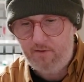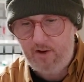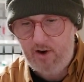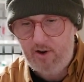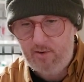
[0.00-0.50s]

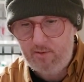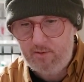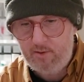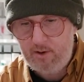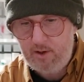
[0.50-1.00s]

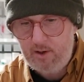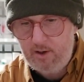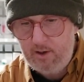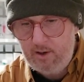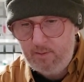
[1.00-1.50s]
ferrying
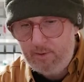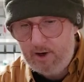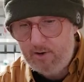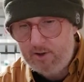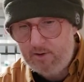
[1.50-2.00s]

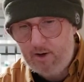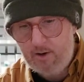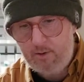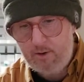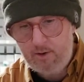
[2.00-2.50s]
parents
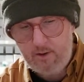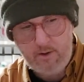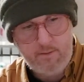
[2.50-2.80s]
around, and